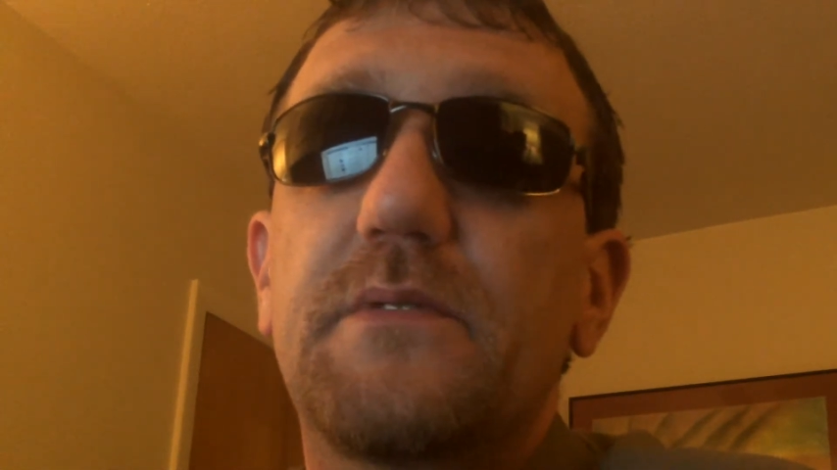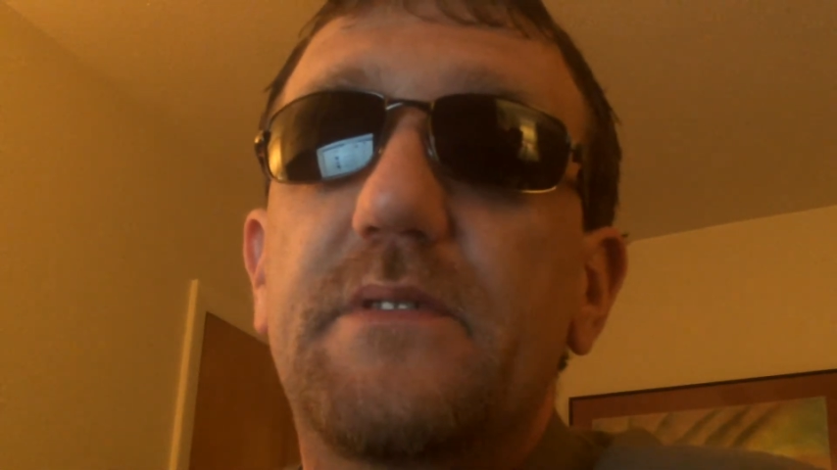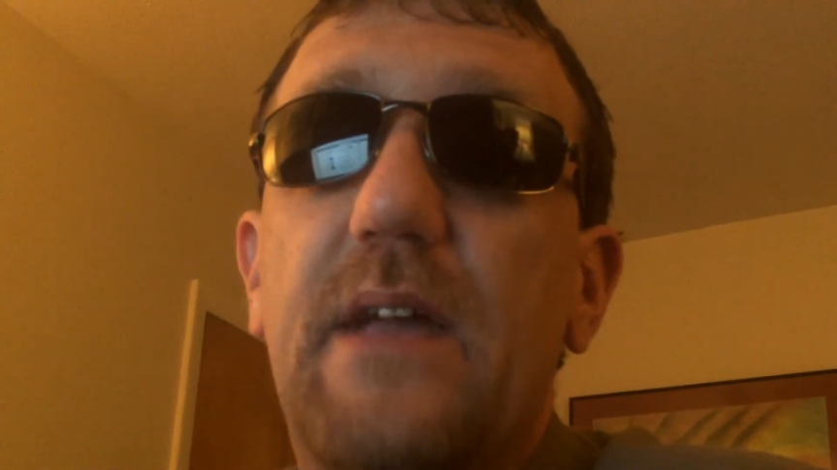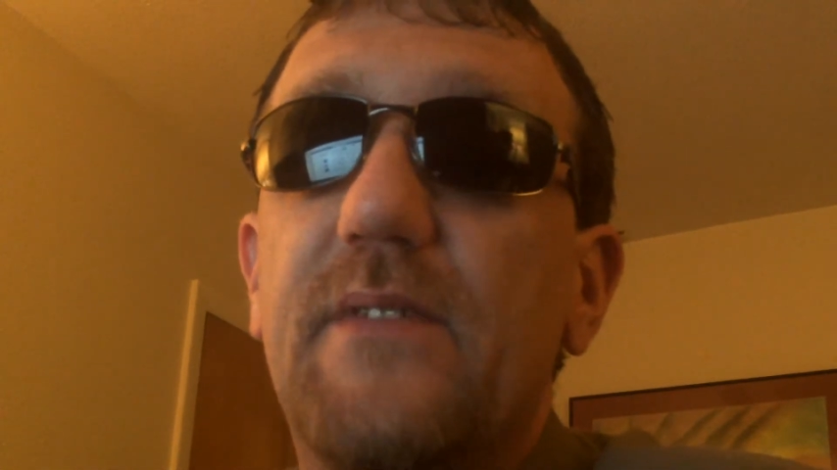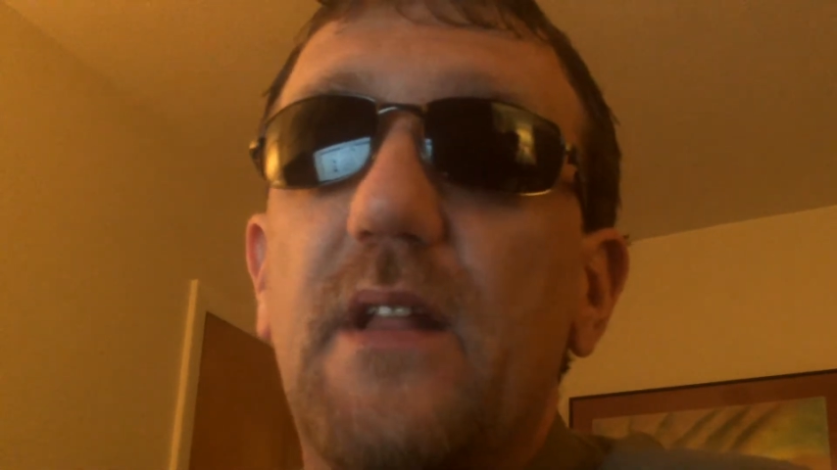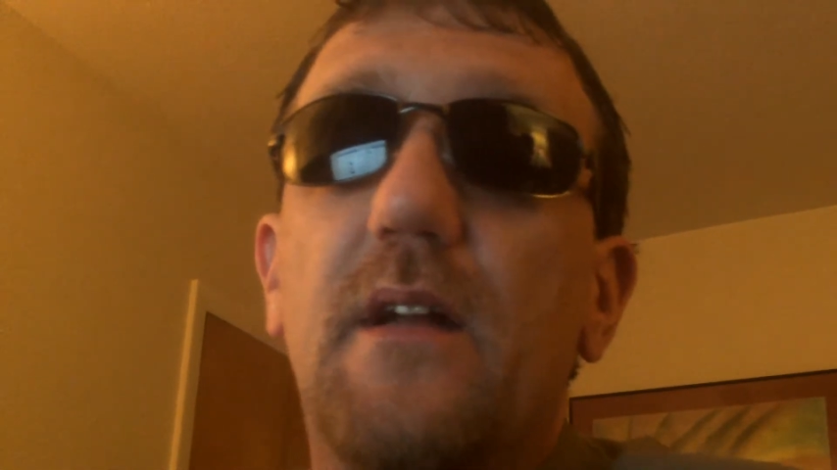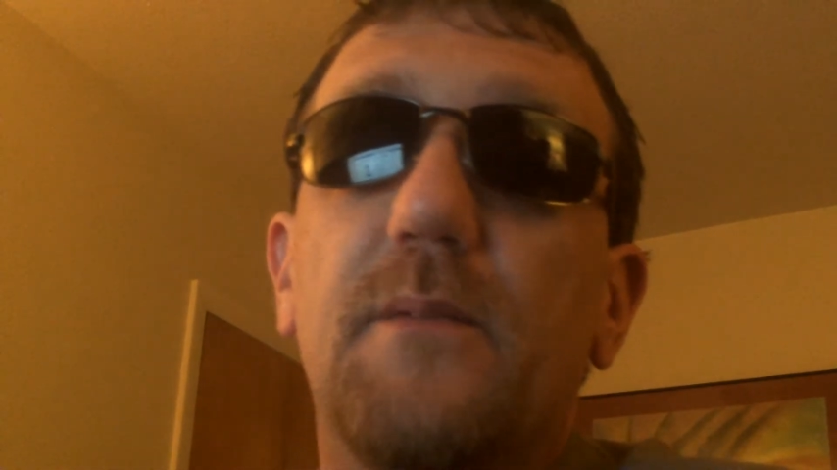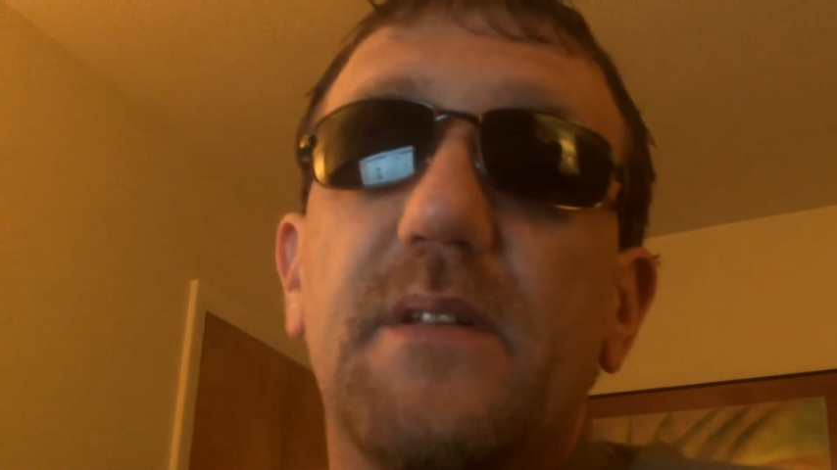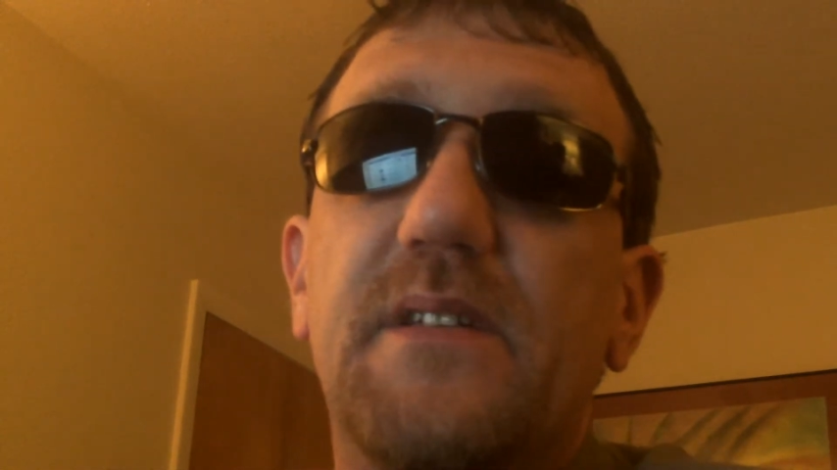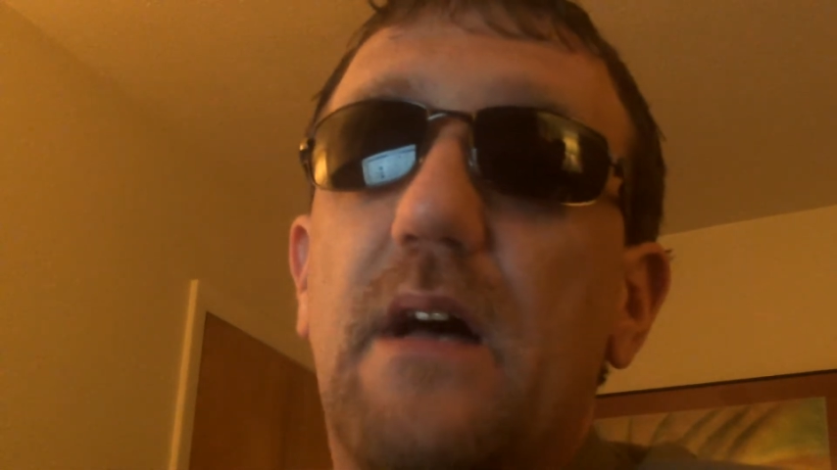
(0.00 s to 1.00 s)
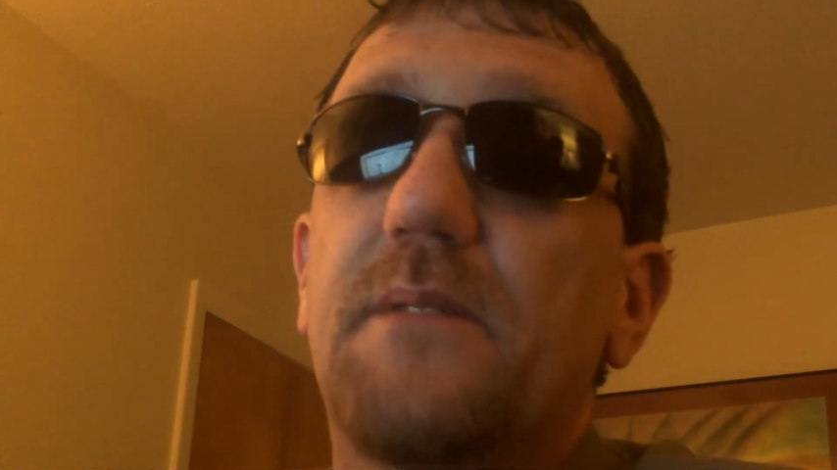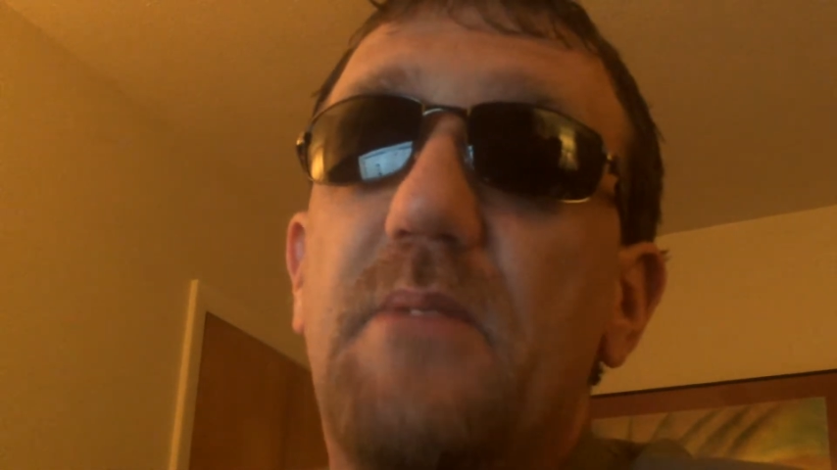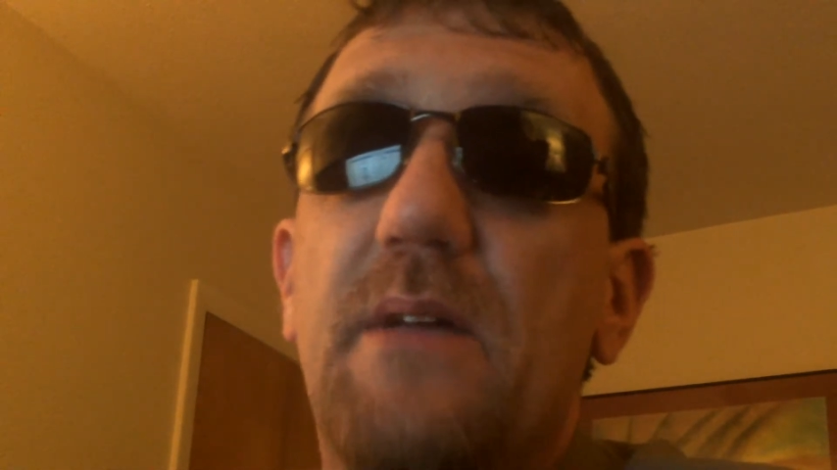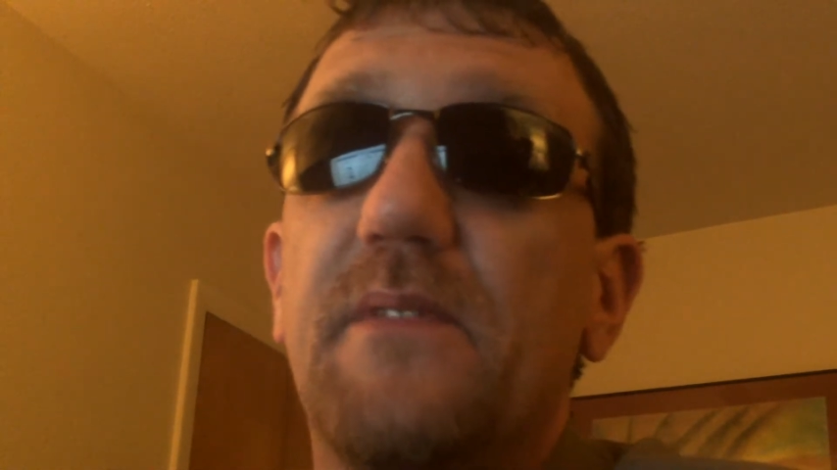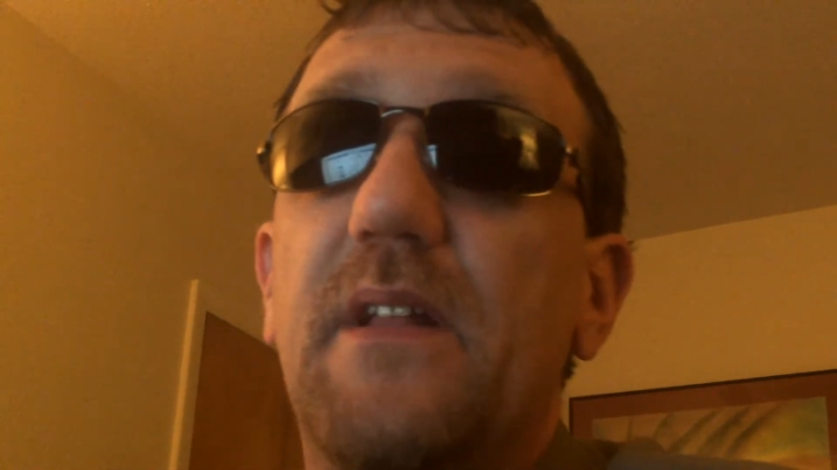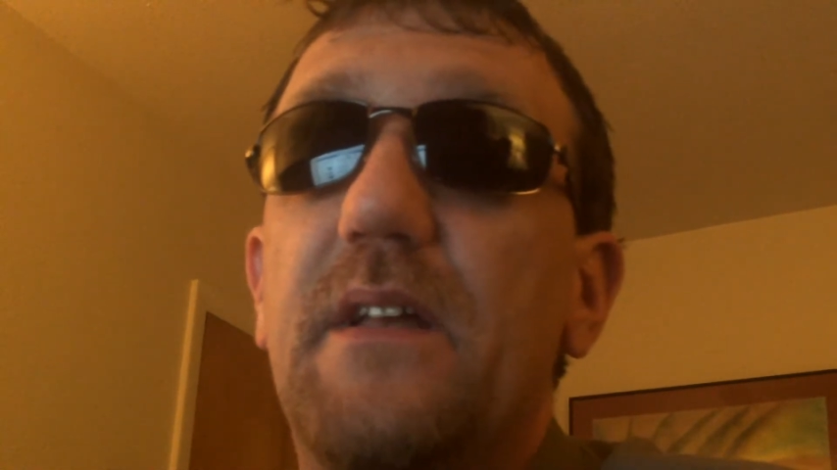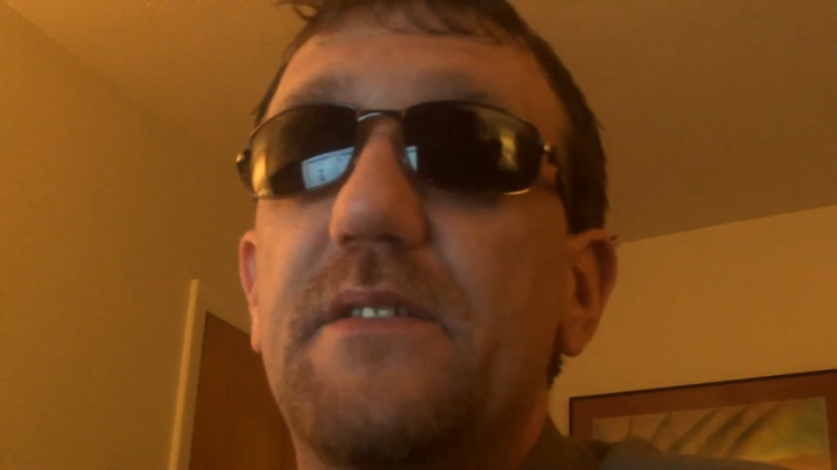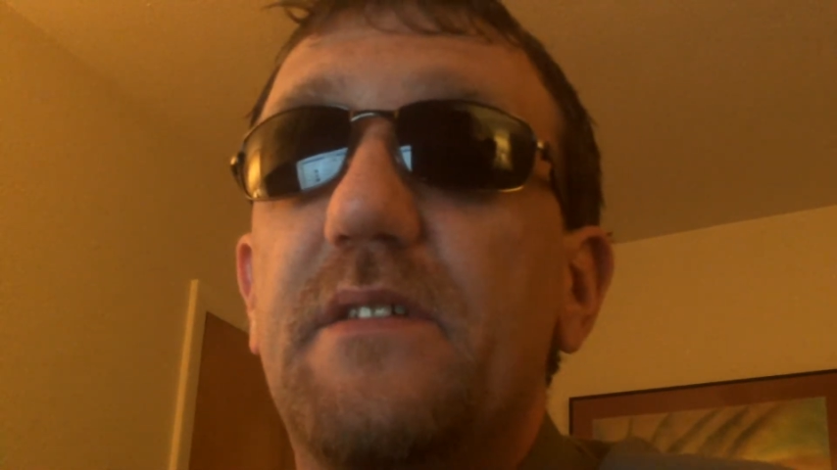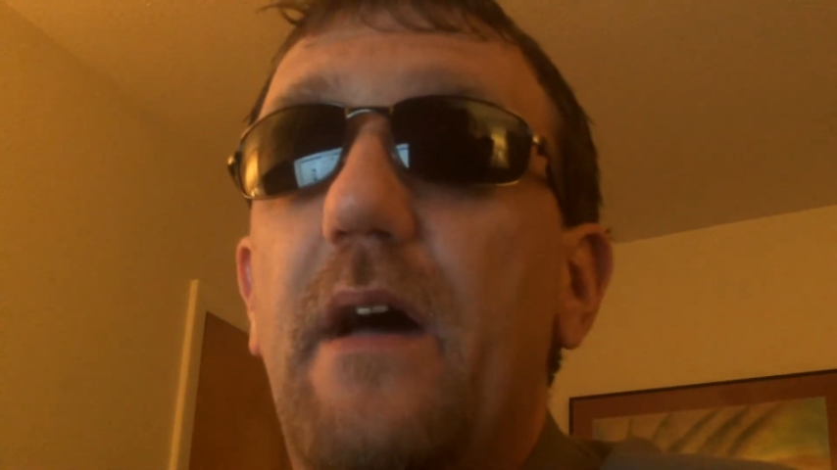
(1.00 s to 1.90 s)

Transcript: David Letterman top 10 list.